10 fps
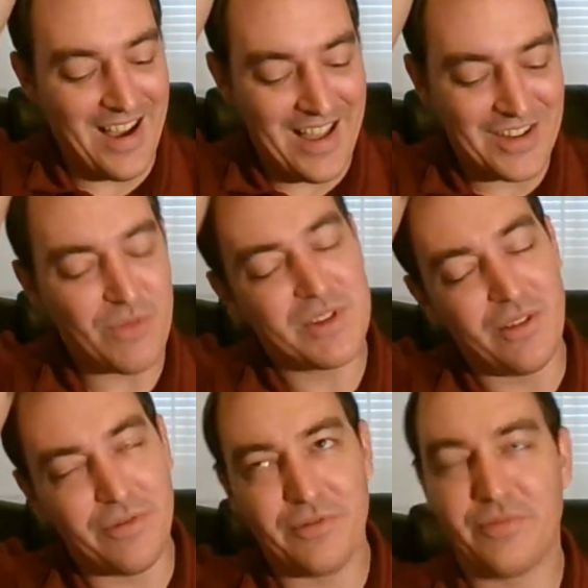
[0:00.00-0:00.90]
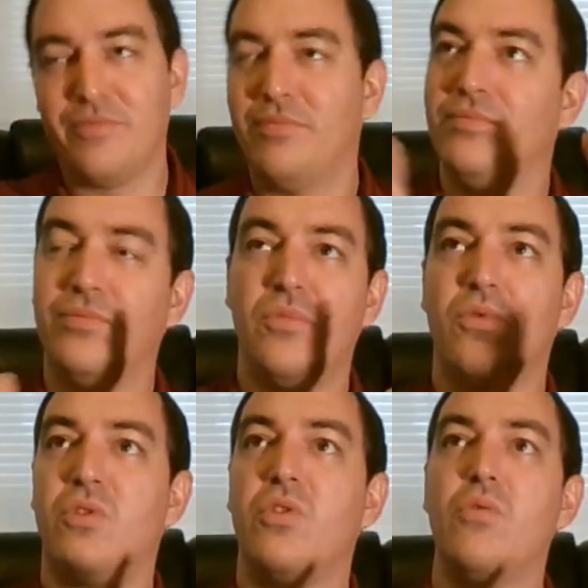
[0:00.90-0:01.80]
In terms of
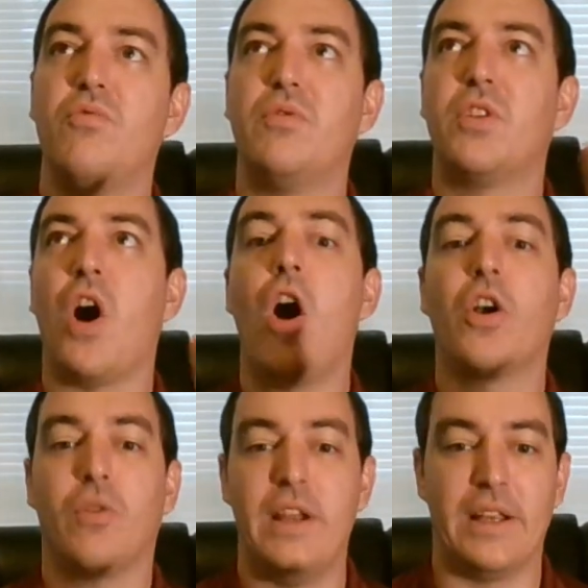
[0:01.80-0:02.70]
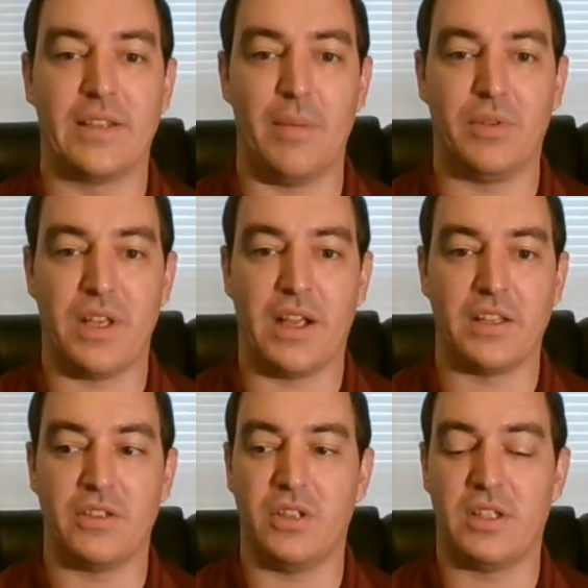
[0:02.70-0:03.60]
concrete examples, I guess
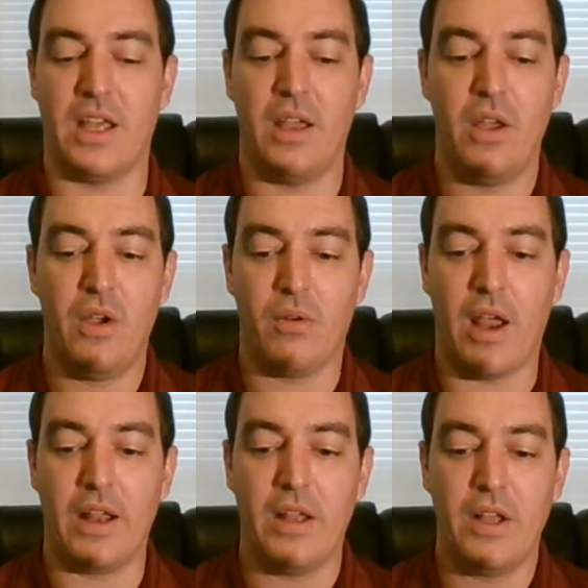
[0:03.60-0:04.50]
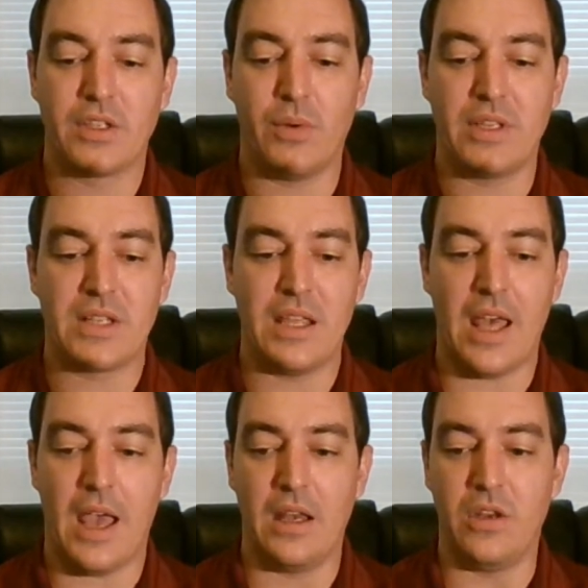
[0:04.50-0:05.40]
I should say, right? So let's say
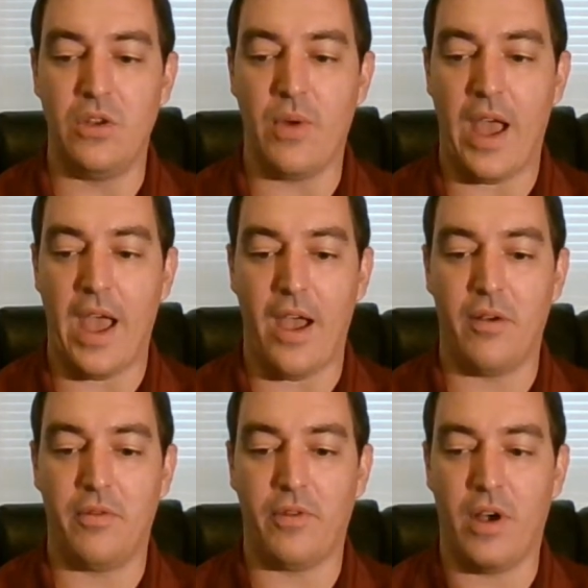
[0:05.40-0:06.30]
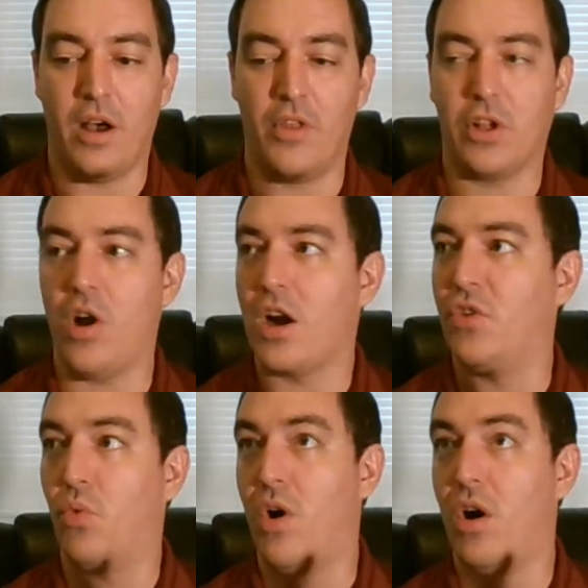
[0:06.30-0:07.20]
that you have the clock on
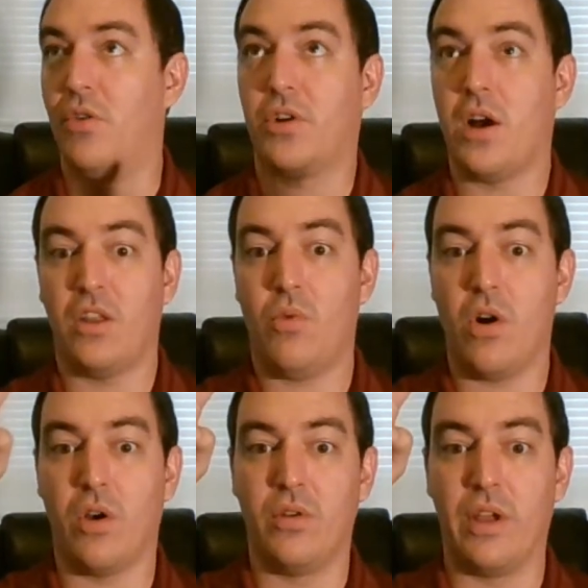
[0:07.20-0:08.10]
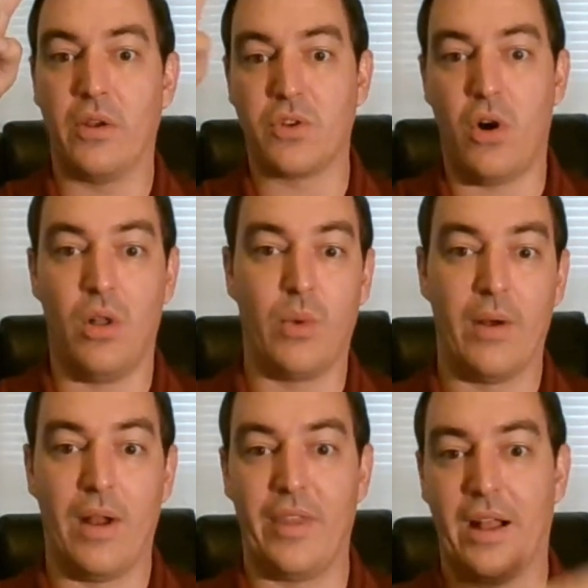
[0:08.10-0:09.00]
the wall. The clock on the wall goes all the way
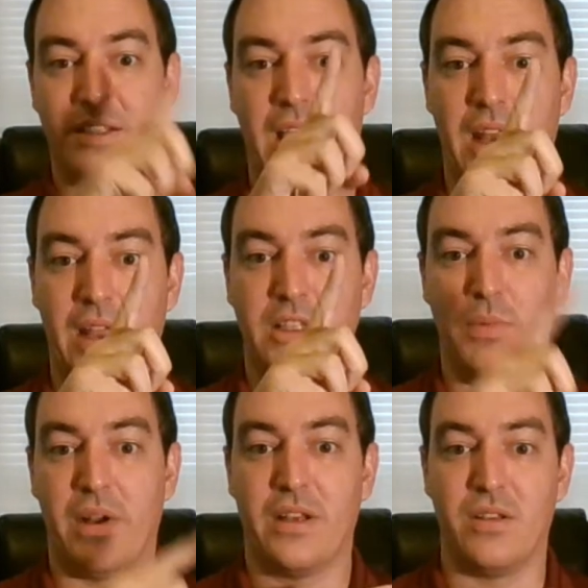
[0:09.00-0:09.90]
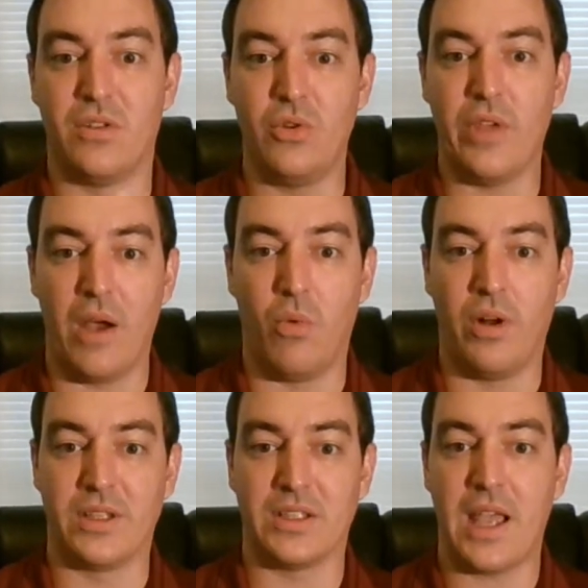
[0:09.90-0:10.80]
around the outside edge, but it doesn't do that
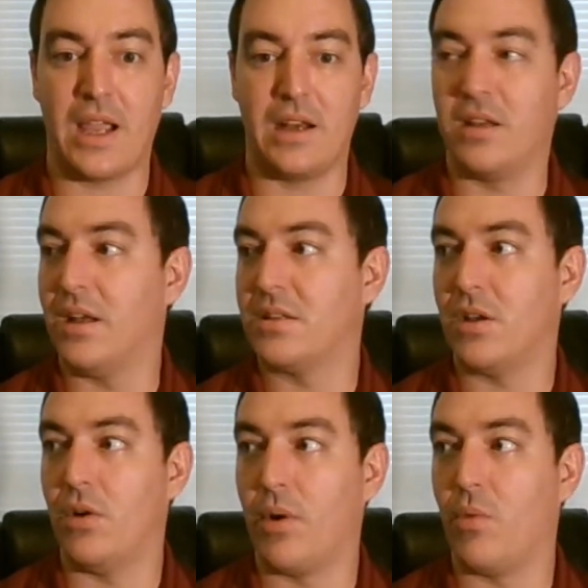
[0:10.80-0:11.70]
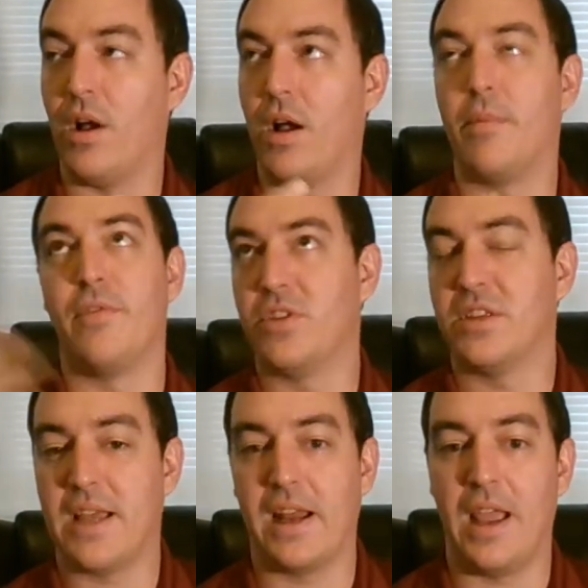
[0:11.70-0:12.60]
once a second. It does so, if it's the
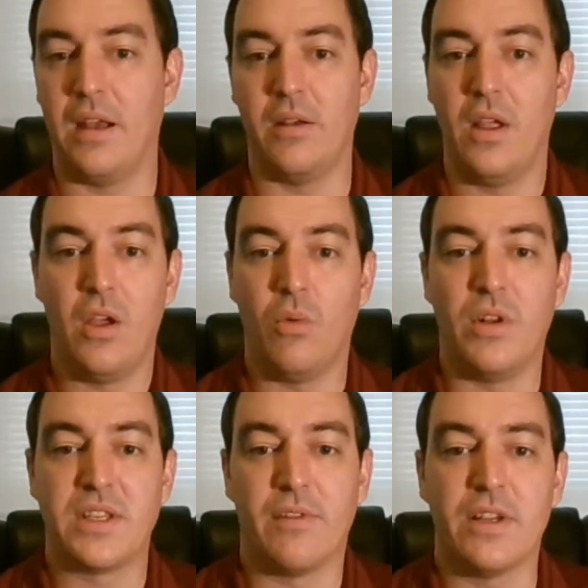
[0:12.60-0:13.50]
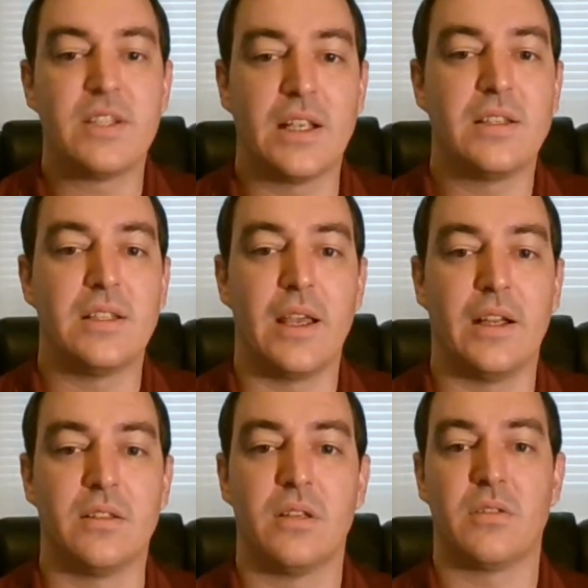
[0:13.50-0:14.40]
second hand, once every 60
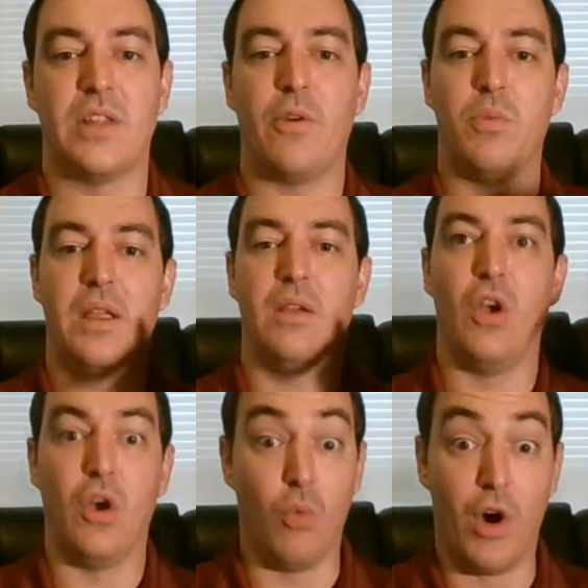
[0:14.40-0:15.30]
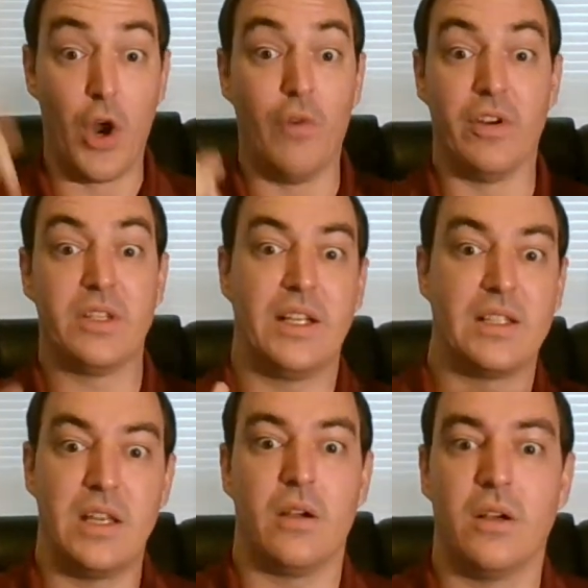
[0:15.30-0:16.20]
seconds. So that would be 1 over
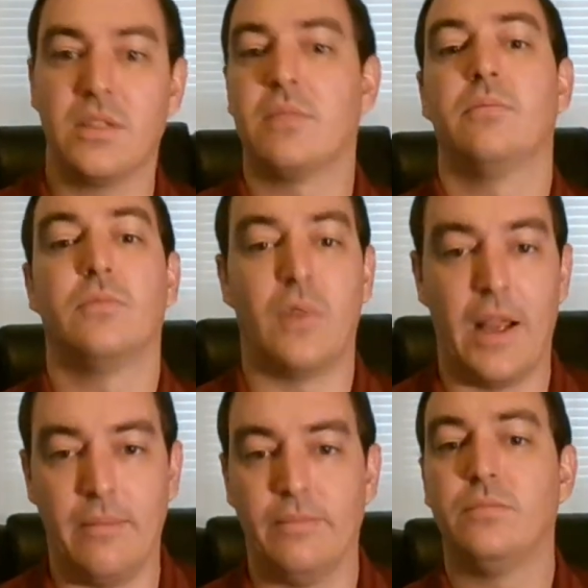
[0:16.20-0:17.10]
60 hertz, right?